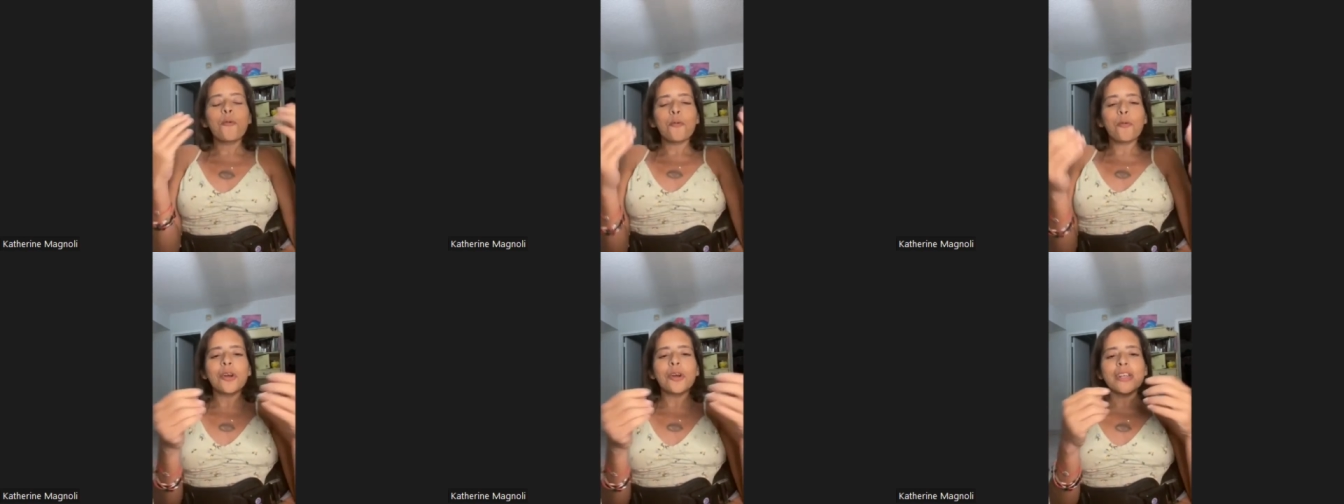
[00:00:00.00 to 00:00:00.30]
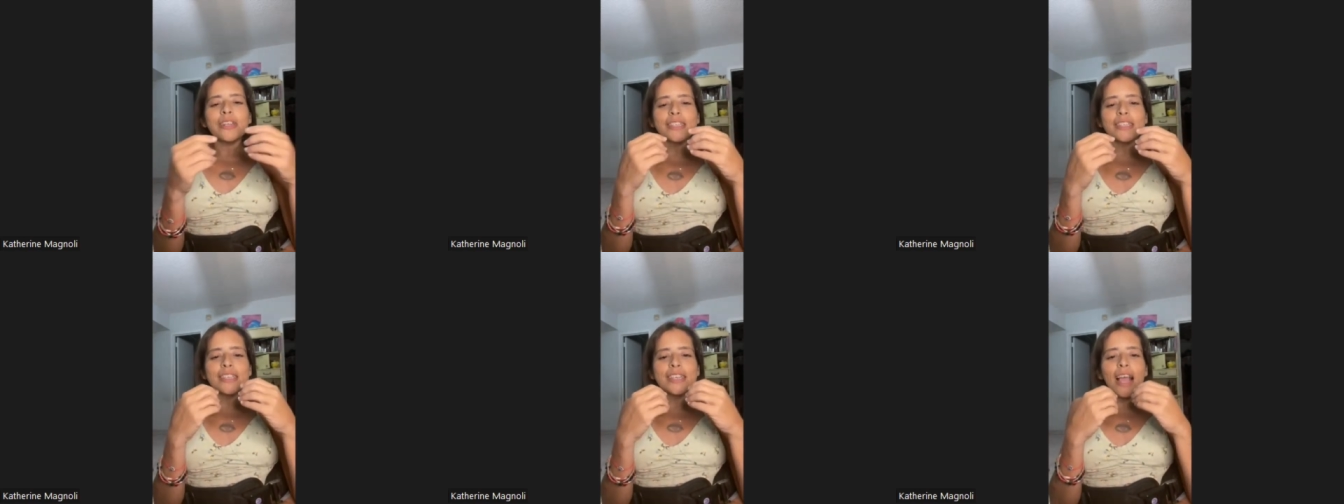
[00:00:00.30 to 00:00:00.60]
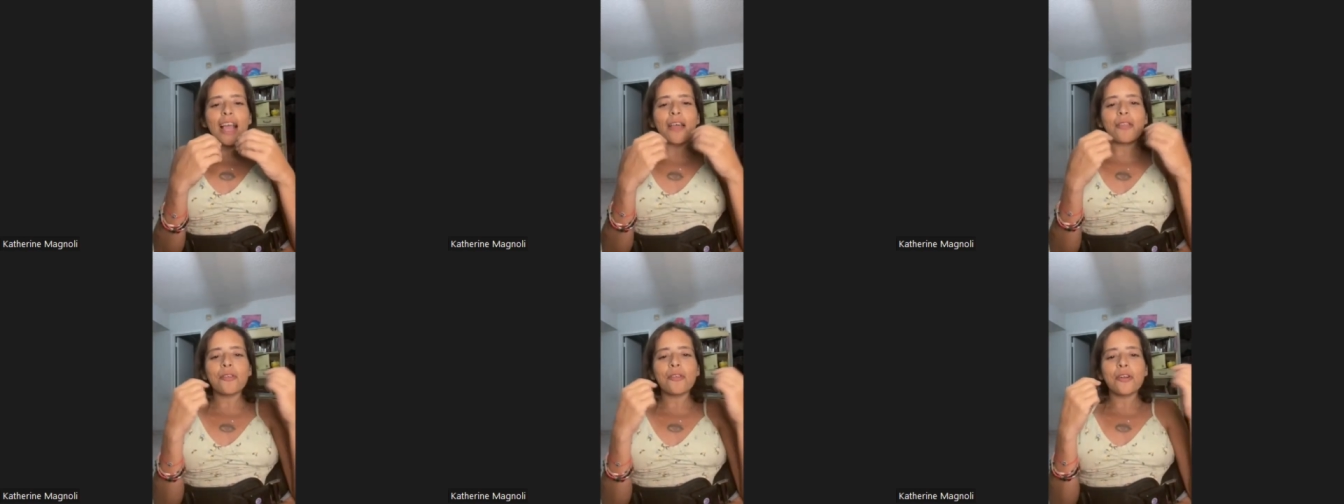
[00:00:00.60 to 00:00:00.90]
work
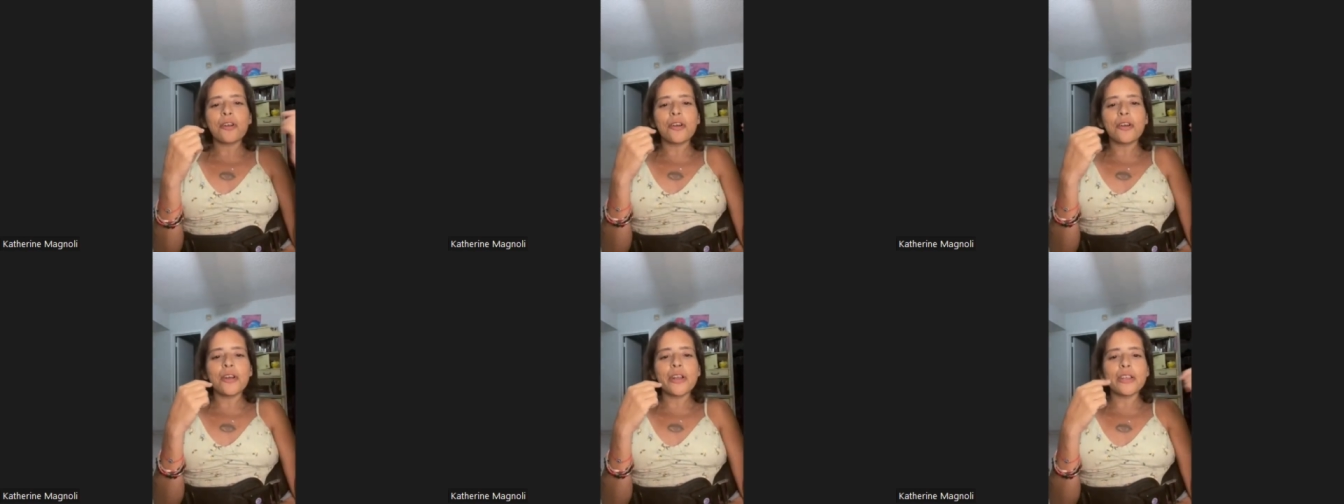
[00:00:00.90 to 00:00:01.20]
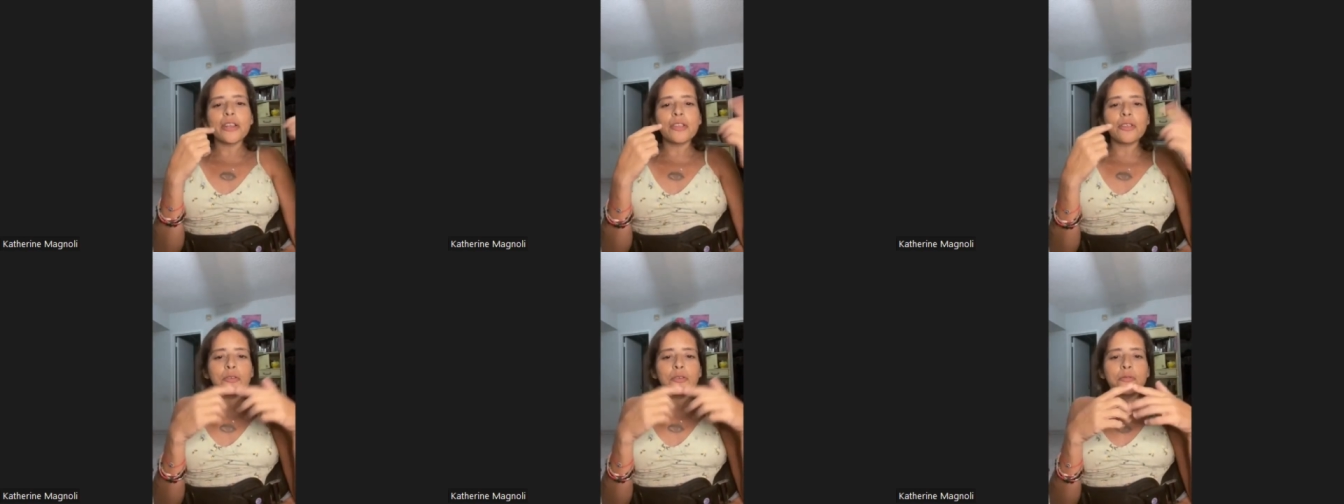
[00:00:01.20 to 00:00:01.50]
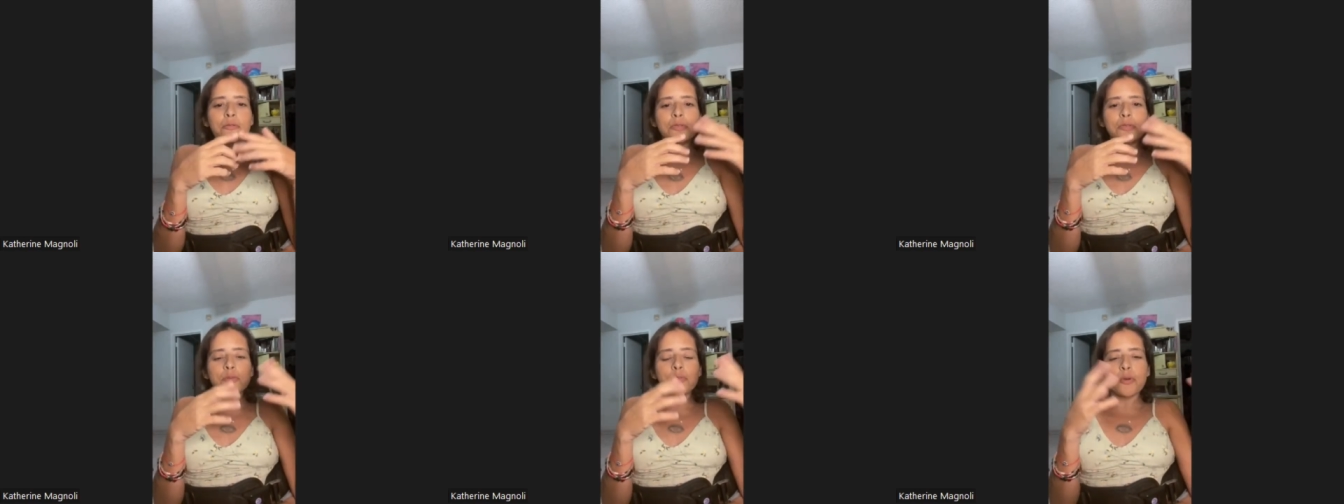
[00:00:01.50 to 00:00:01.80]
together and
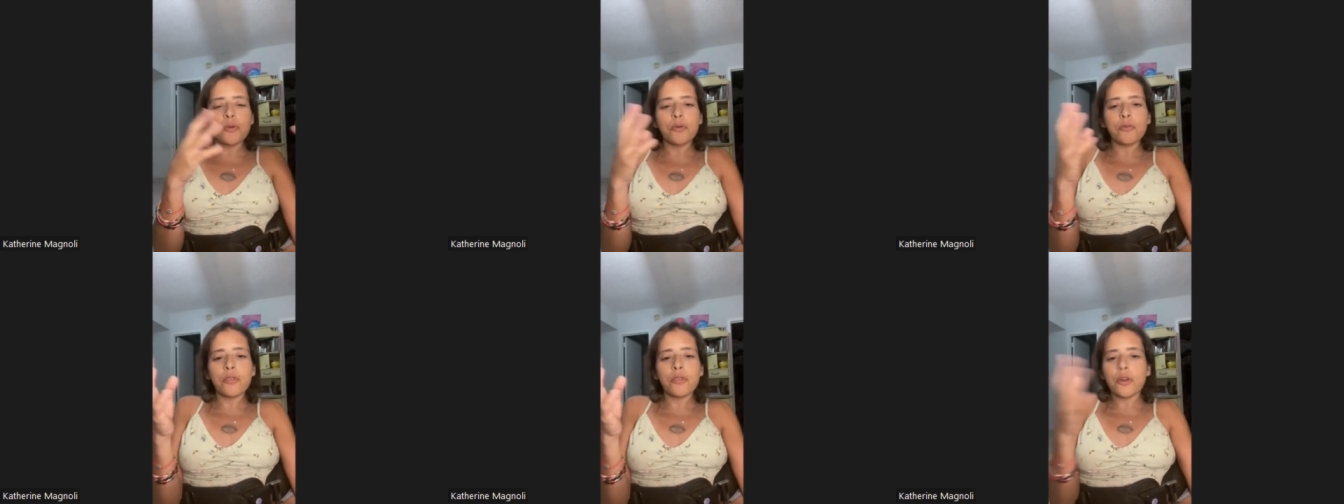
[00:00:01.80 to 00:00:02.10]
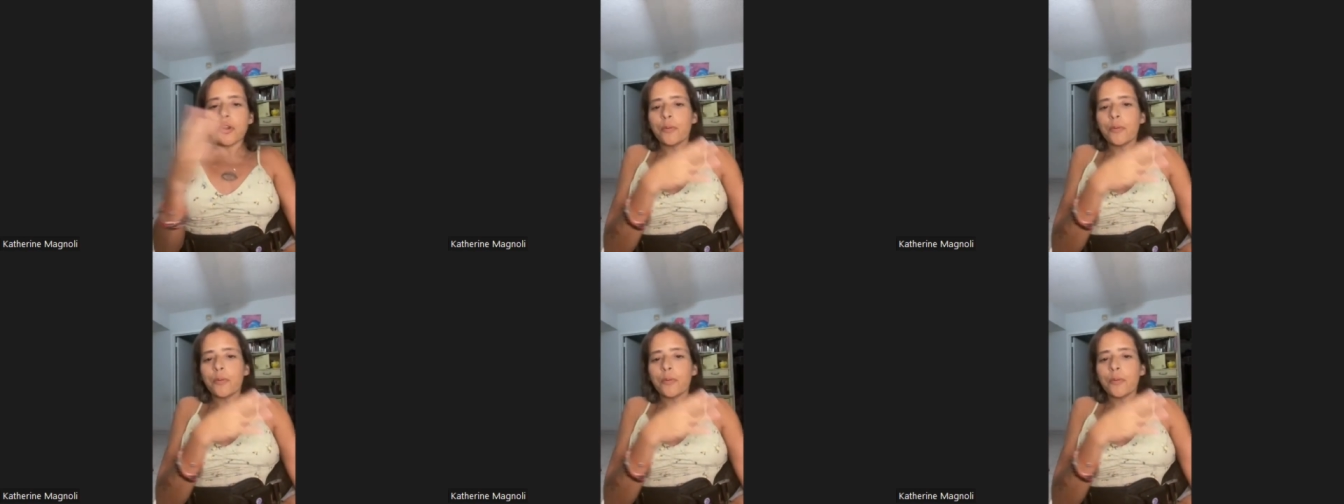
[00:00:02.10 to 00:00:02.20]
use both